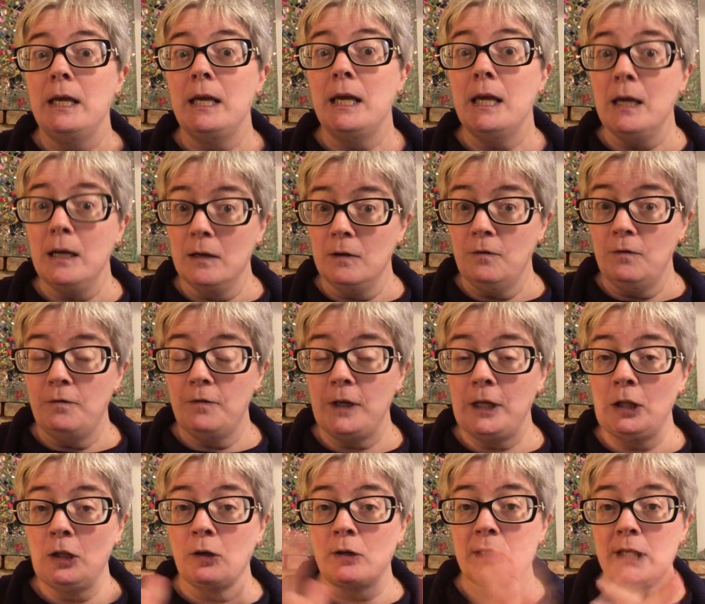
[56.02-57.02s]
If
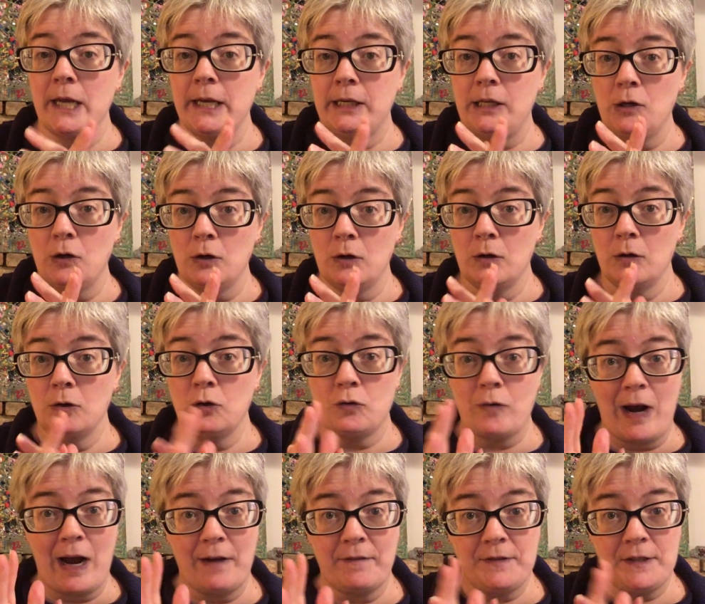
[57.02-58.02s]
it looks like your
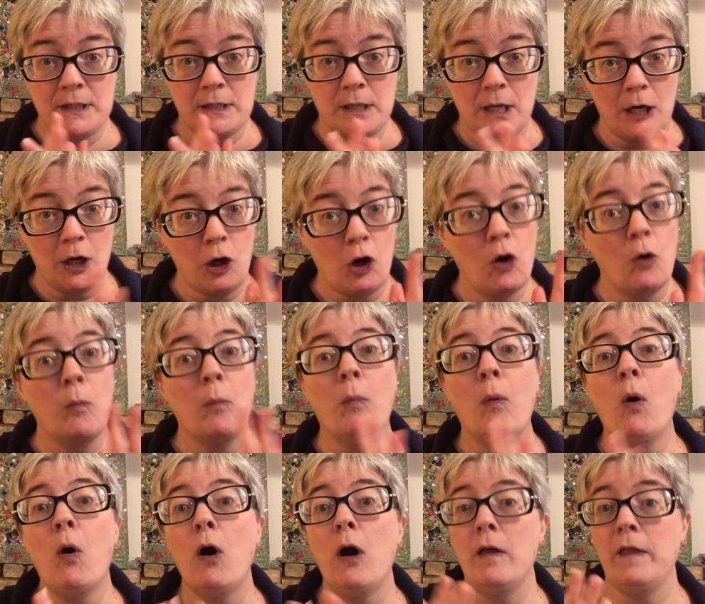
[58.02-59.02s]
draft is going to go
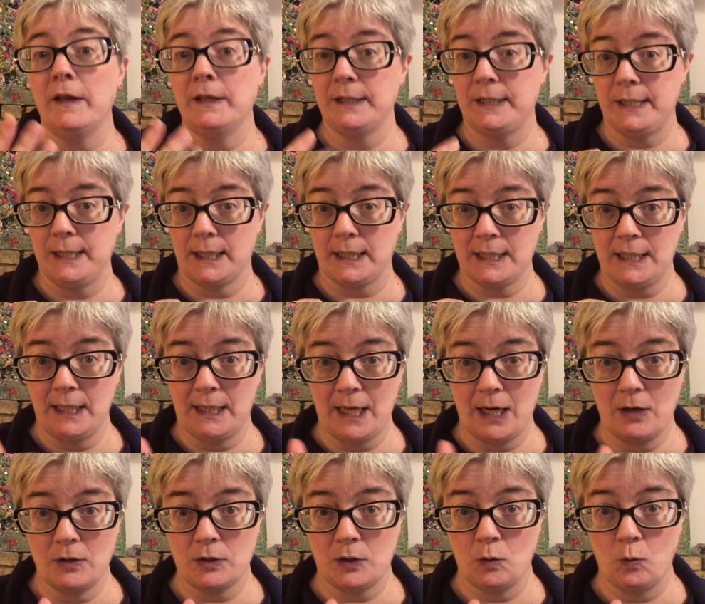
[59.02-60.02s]
more than
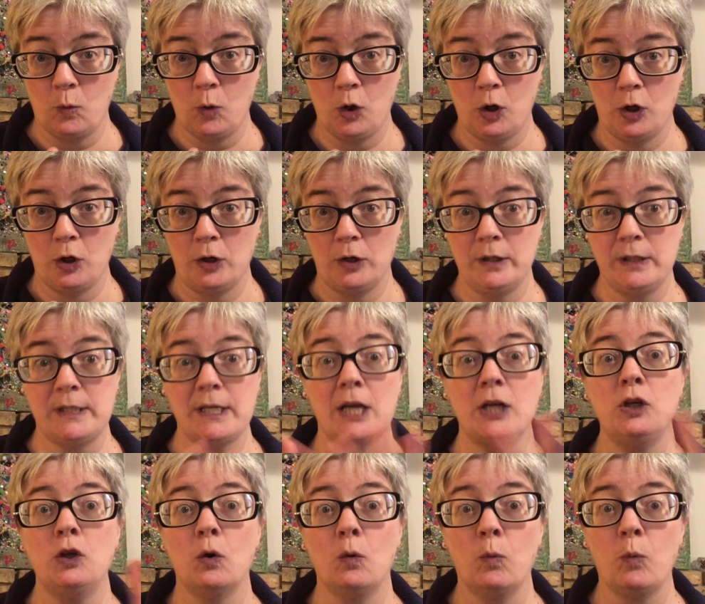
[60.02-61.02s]
60,000 words
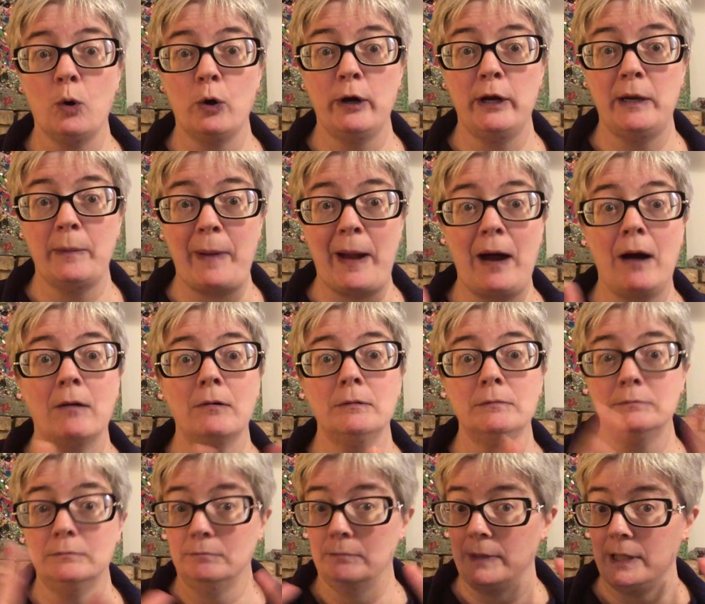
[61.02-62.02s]
and you're worried about
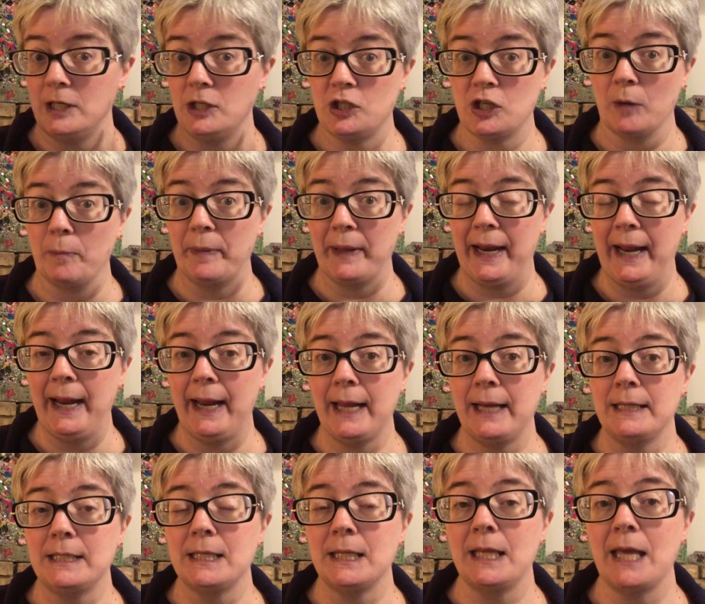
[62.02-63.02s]
me jumping
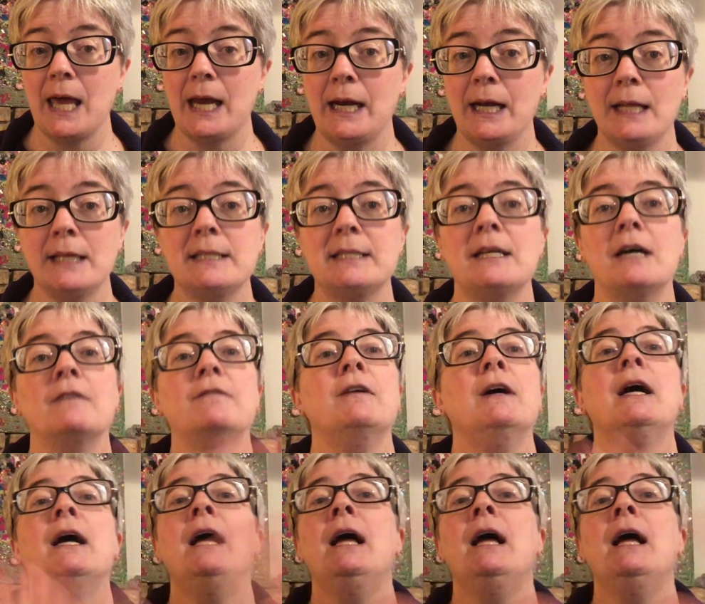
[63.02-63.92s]
ahead to the editing stuff,